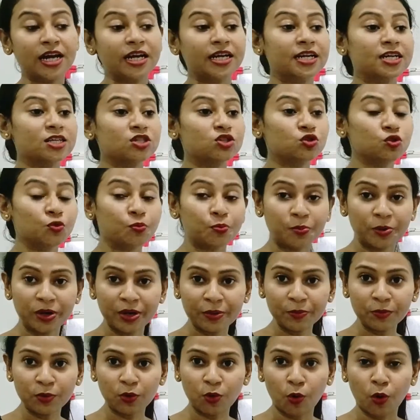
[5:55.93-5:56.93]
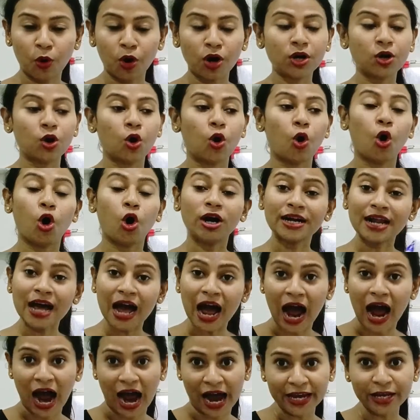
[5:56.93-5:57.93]
the Supreme Court or the
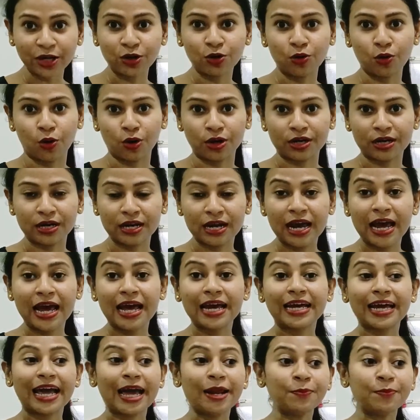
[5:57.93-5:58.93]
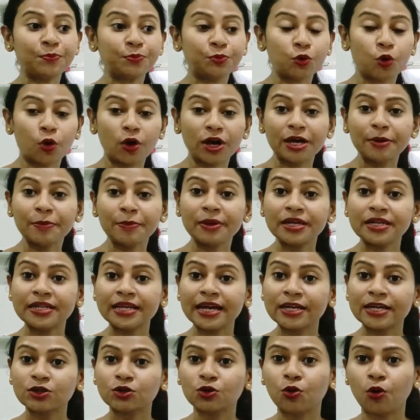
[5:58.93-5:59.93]
High Court can prohibit
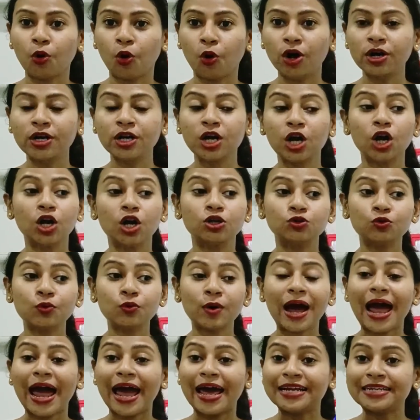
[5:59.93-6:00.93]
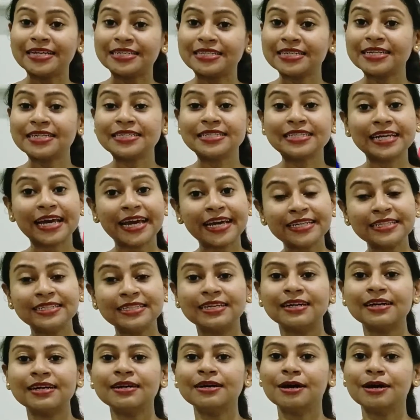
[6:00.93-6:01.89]
that court to entertain the